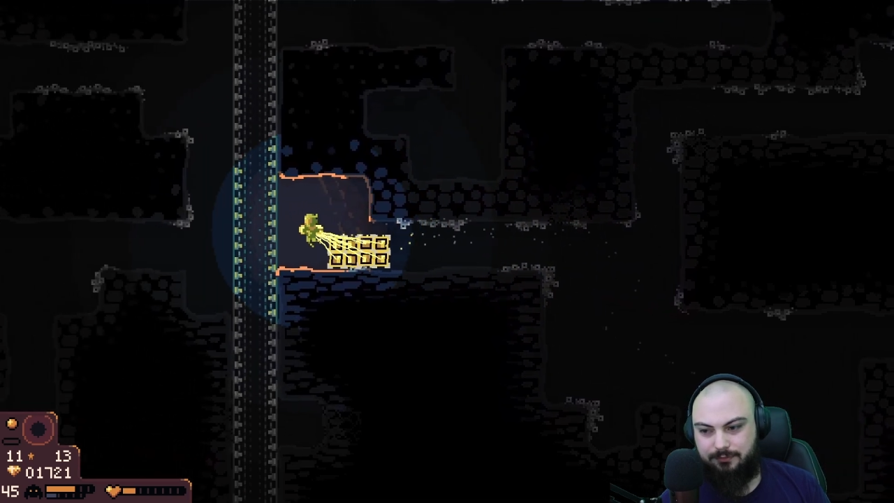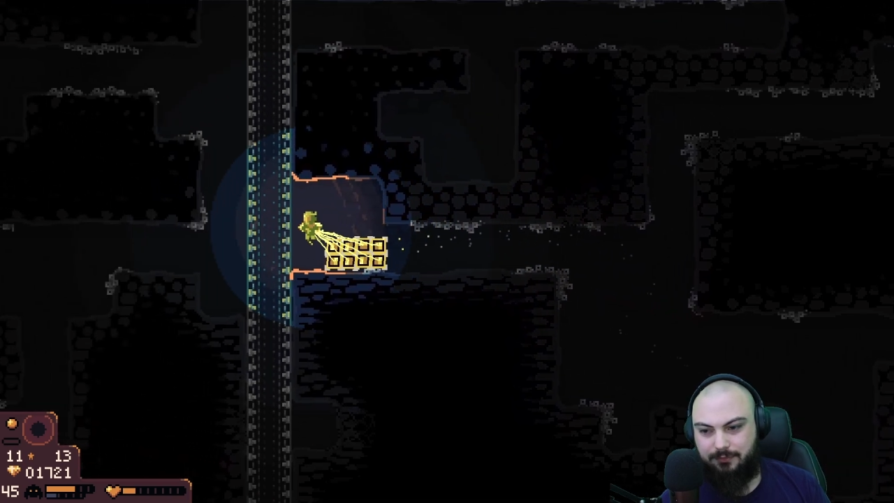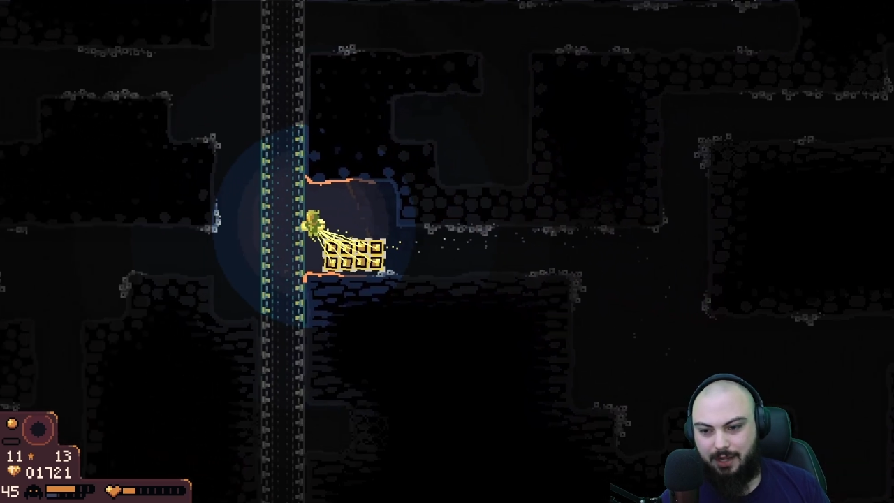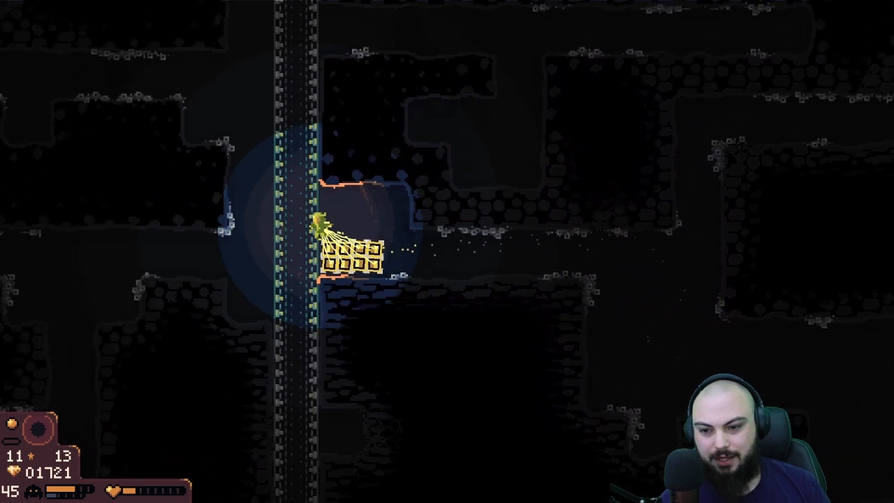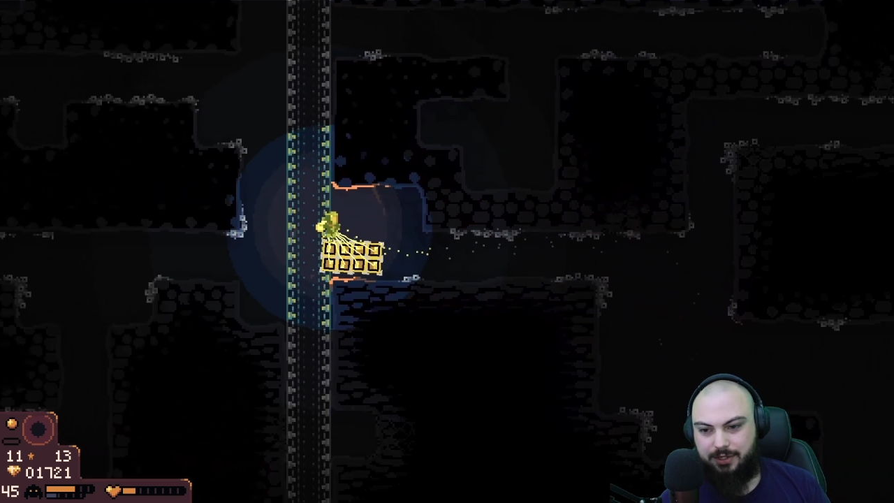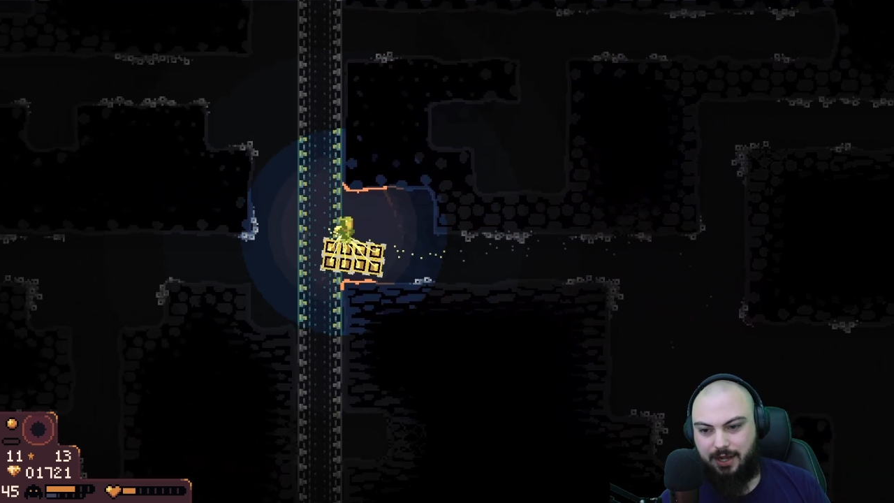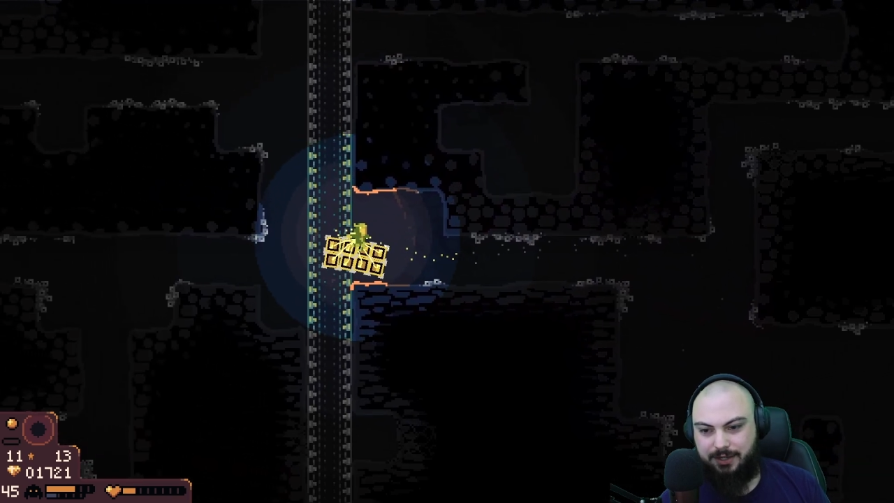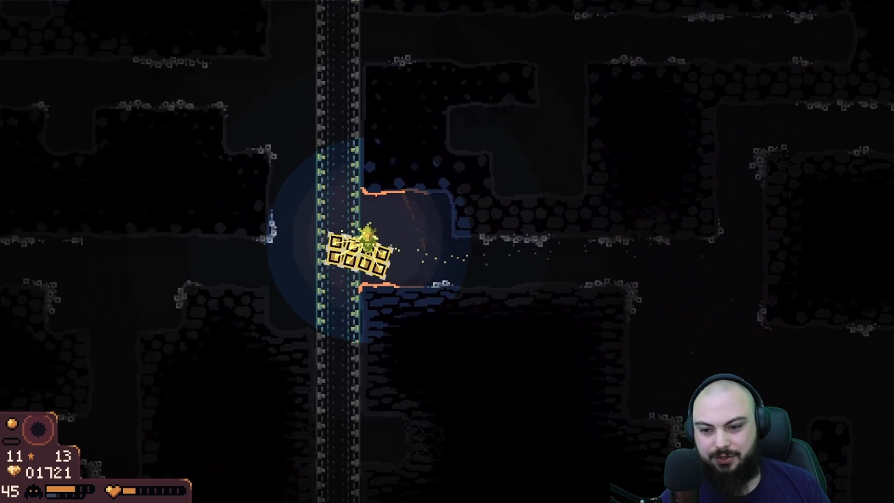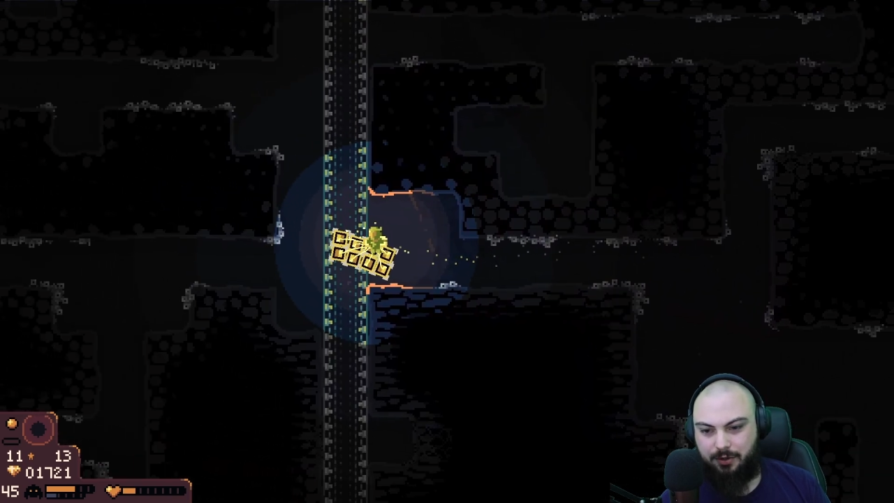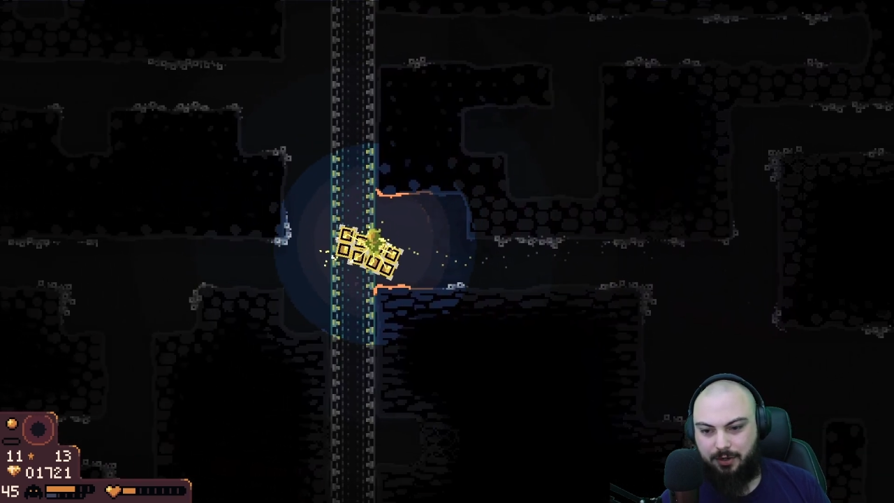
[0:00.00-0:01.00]
I
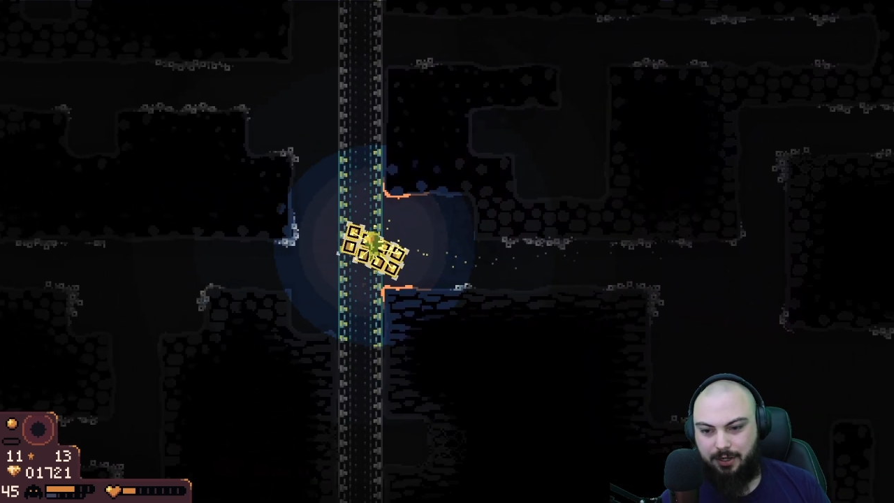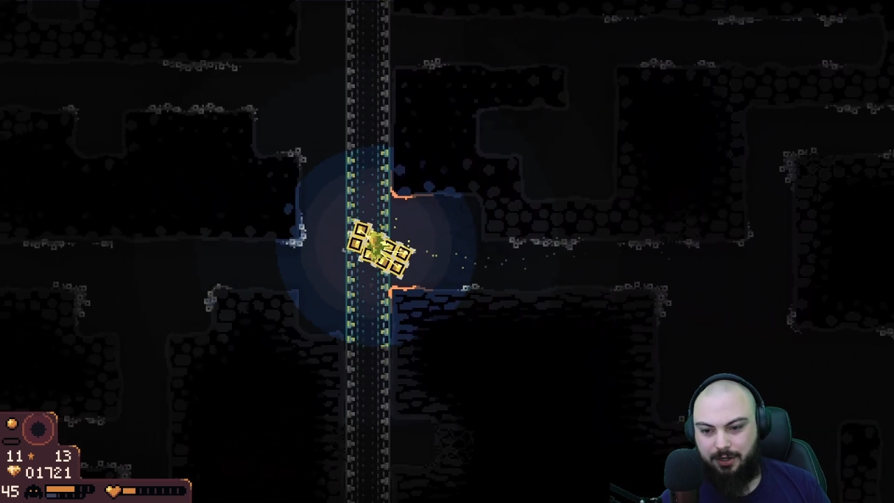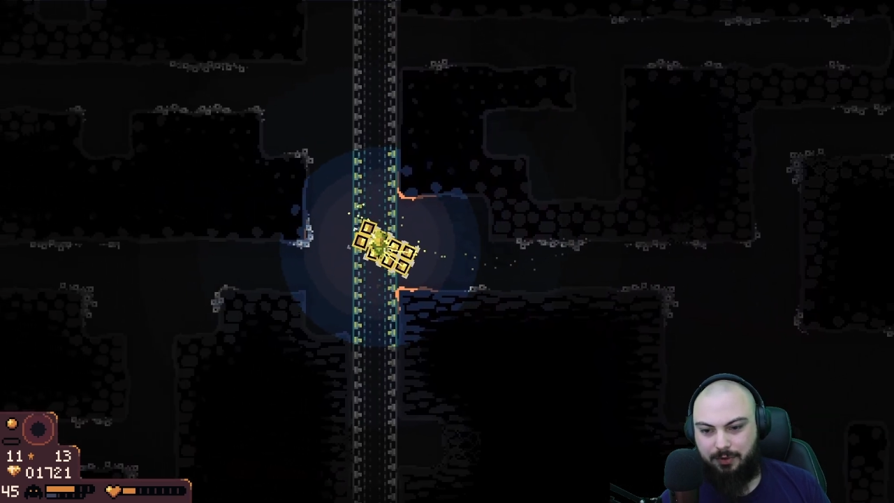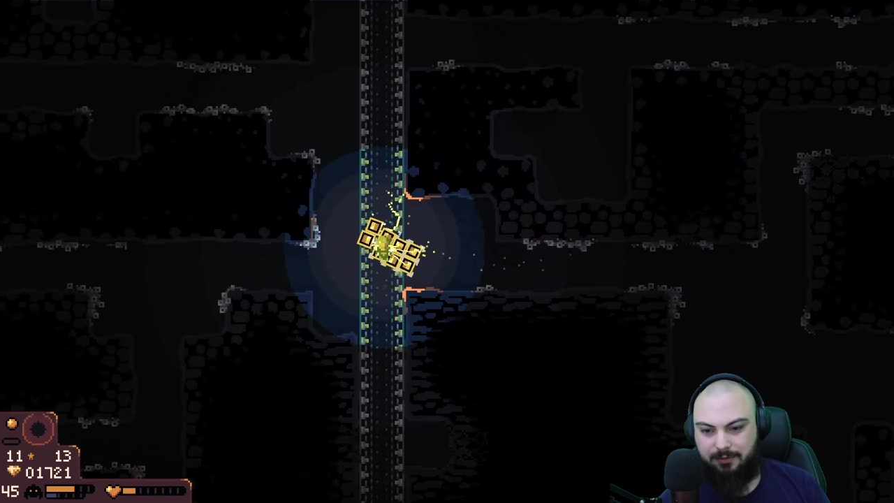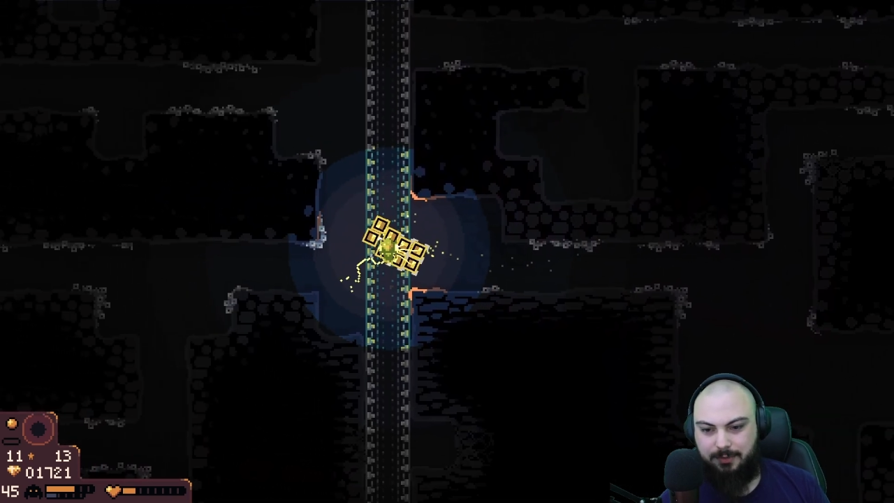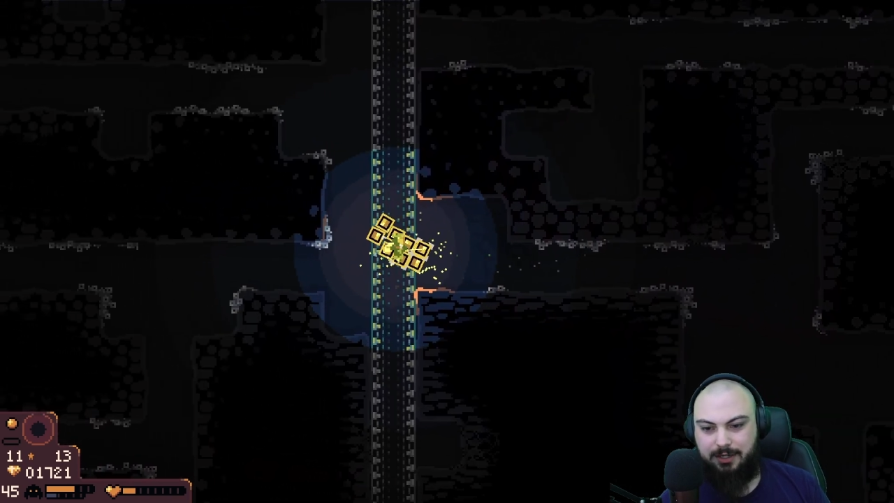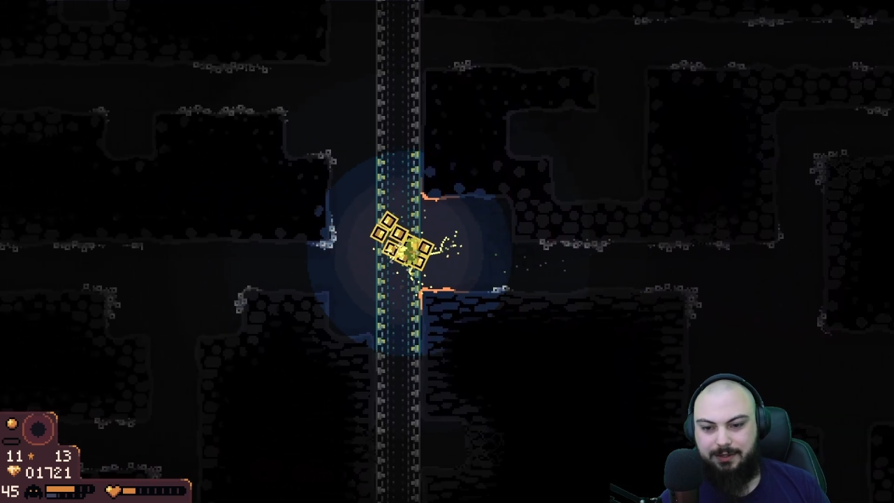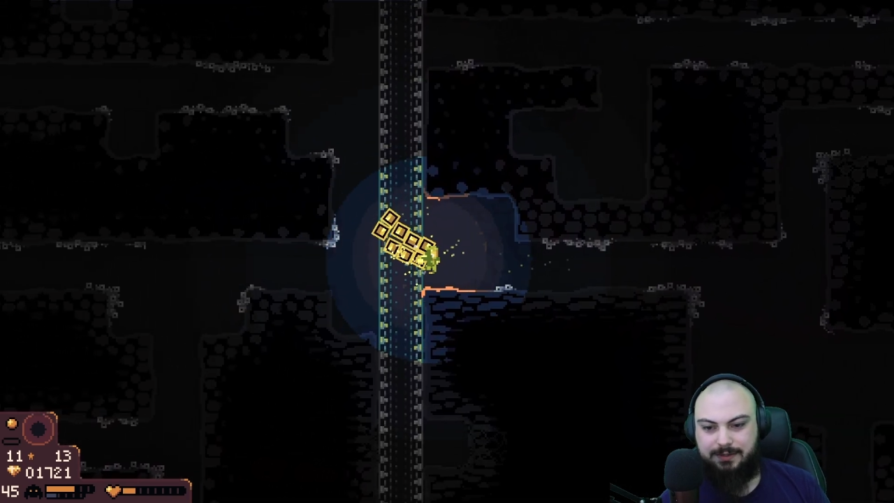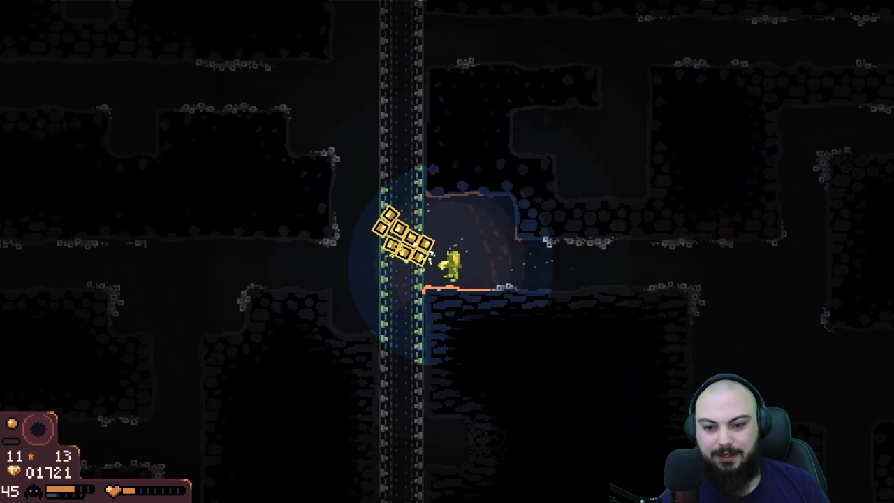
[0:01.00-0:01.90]
just throw out random ideas,